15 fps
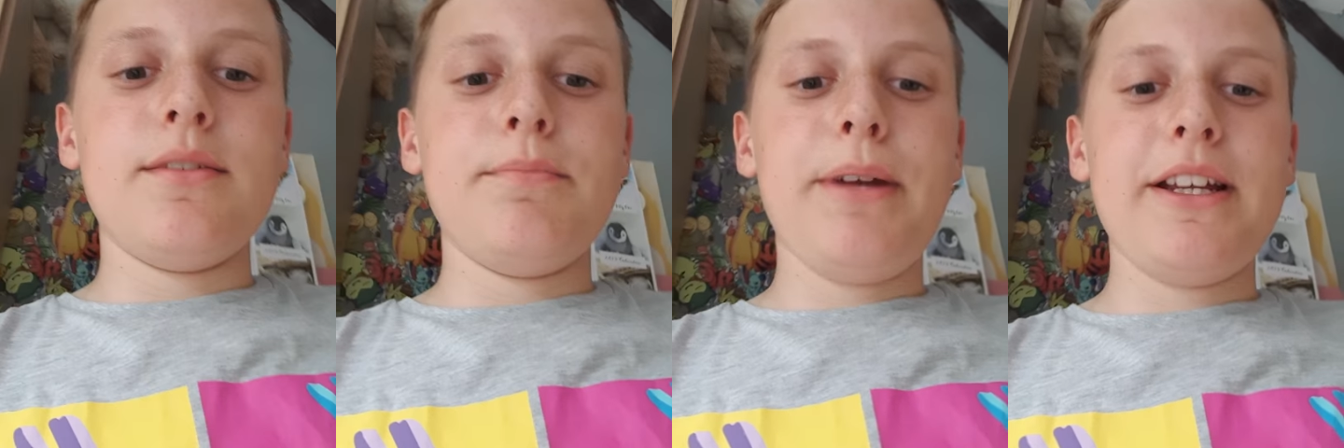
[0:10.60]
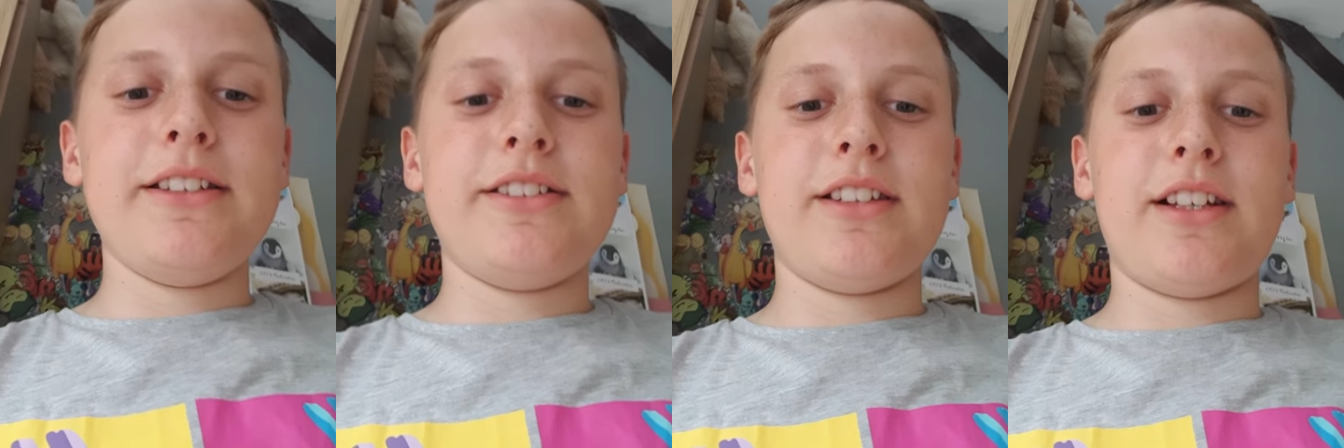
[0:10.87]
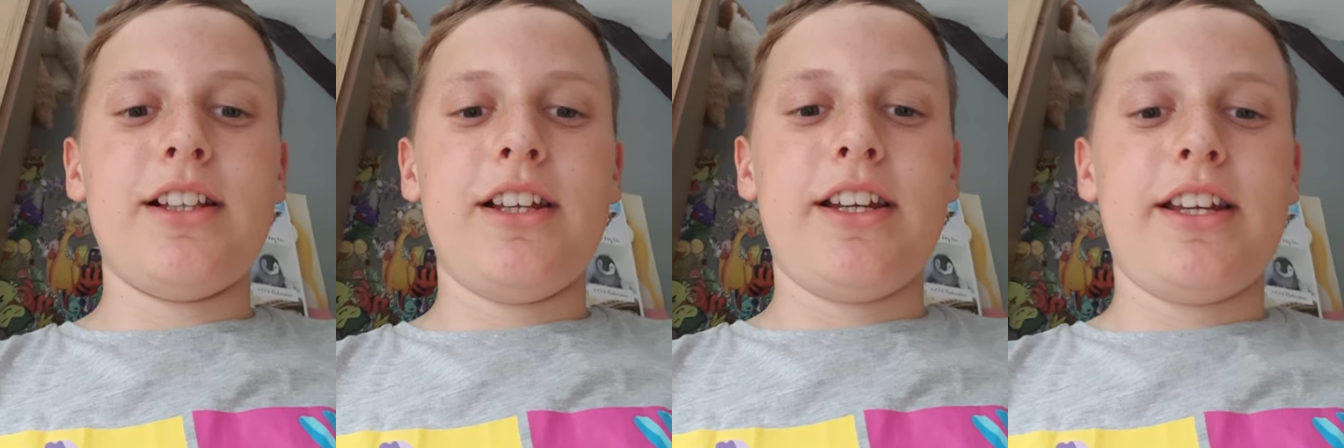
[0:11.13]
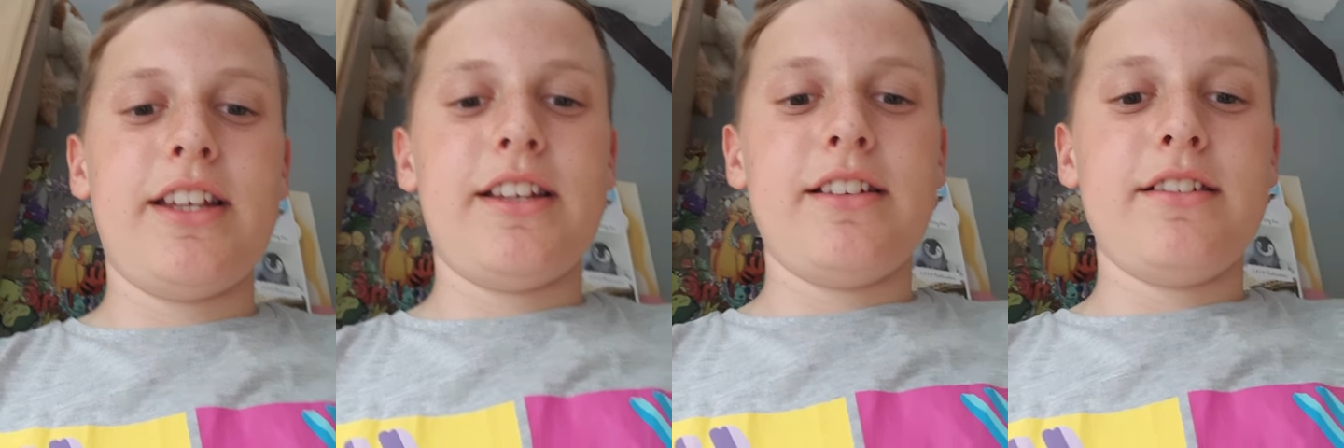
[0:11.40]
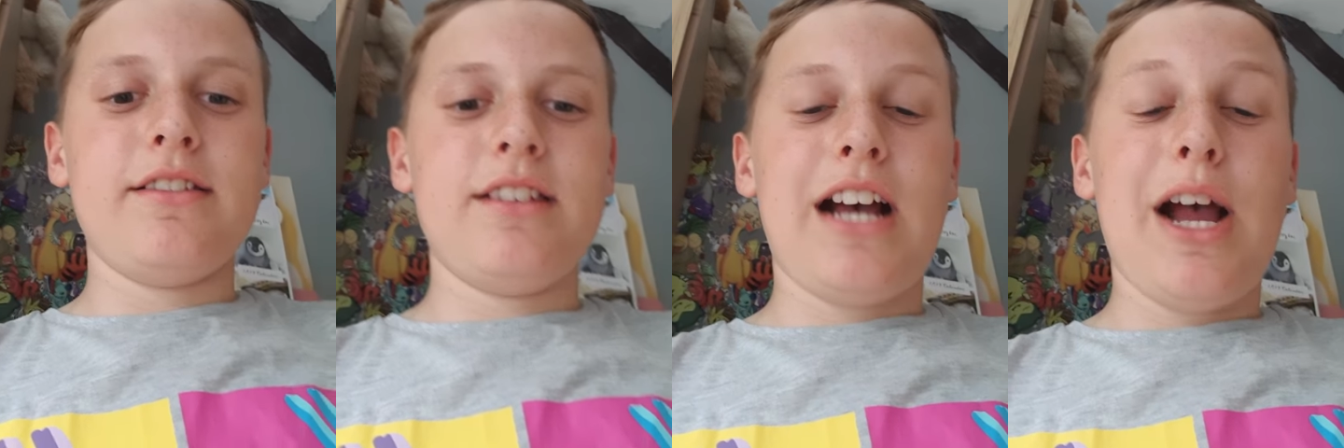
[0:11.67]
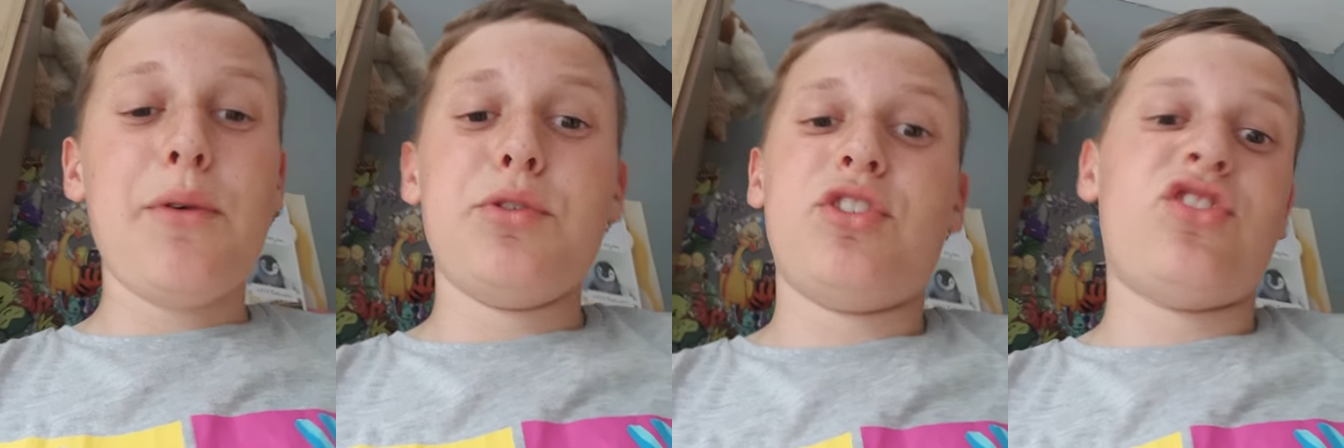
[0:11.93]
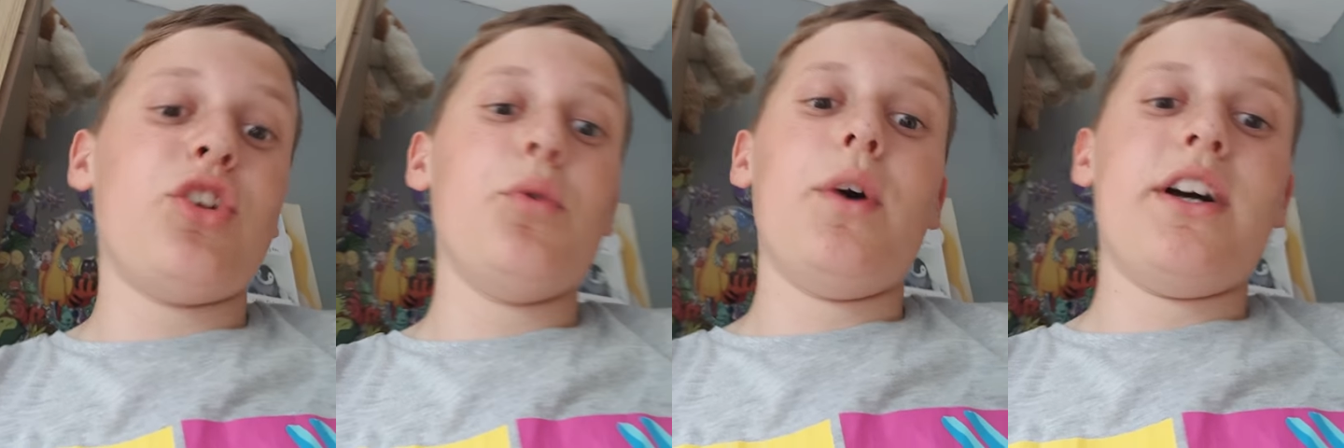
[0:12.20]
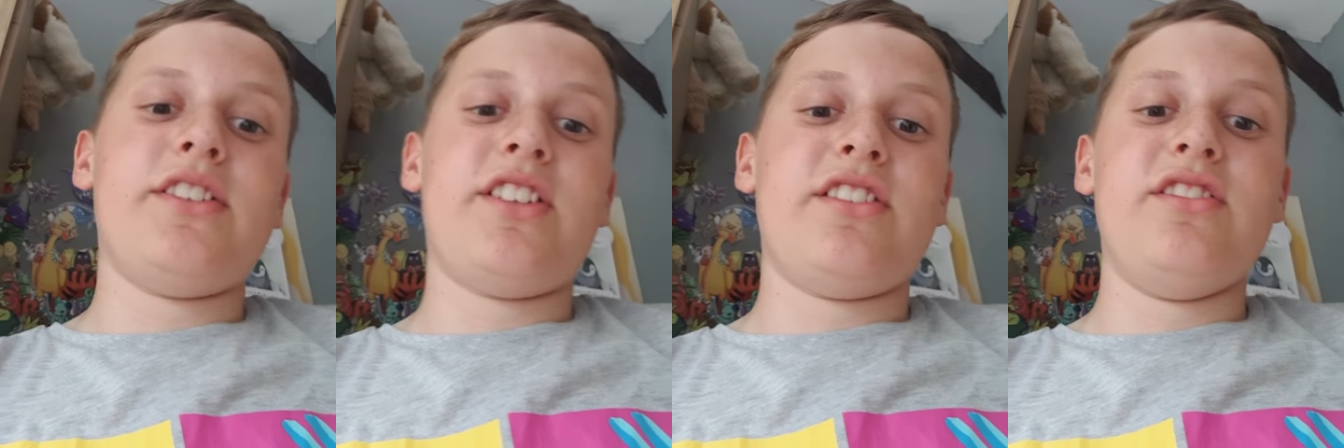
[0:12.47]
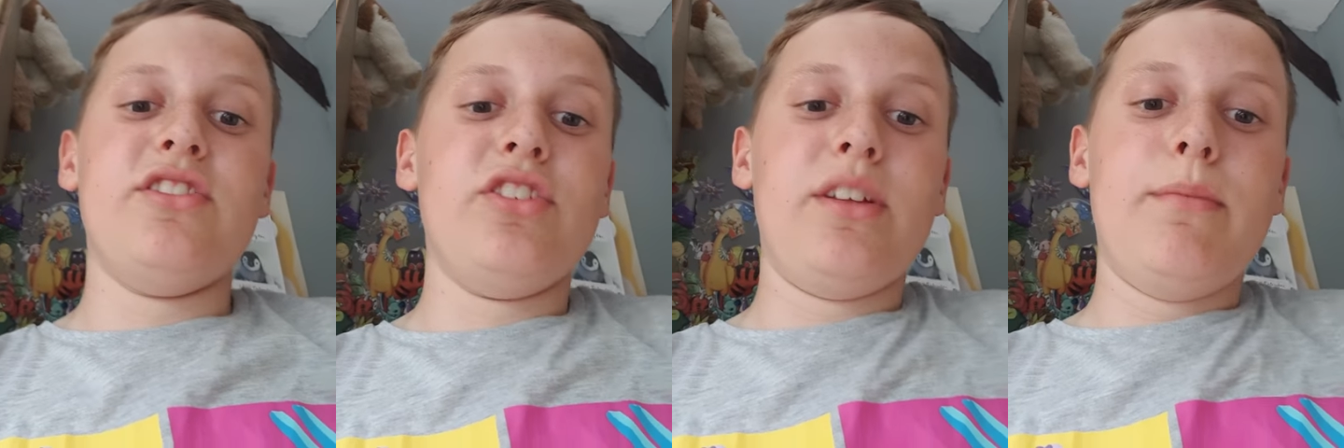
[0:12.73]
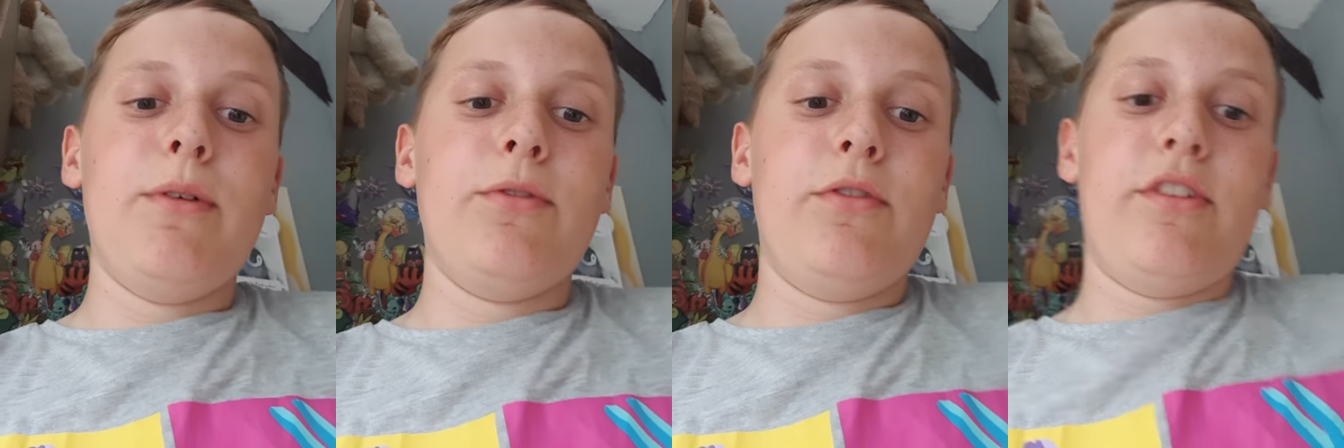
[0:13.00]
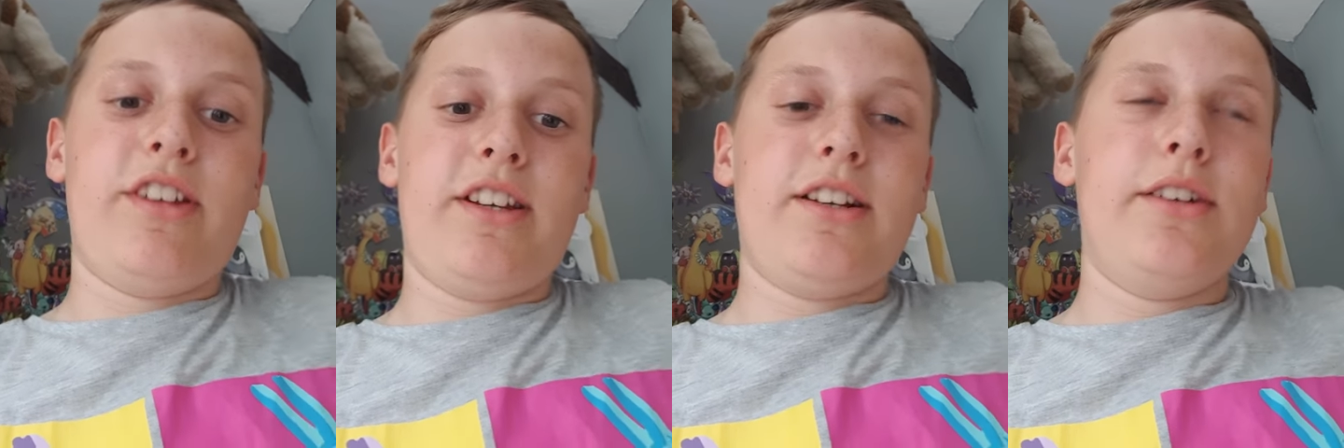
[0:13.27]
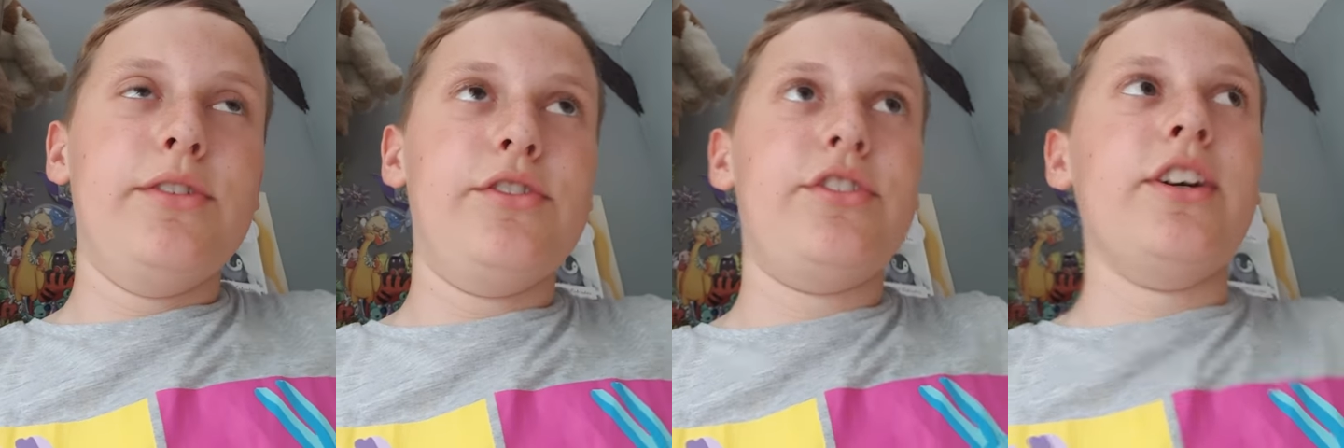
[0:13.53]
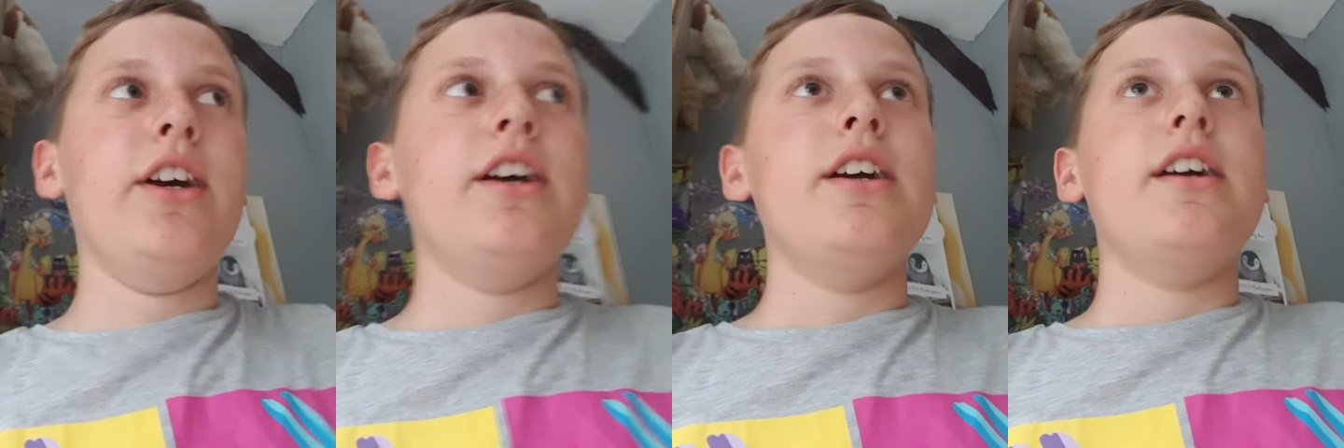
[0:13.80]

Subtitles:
Basically, I would just do what I said in all them other videos.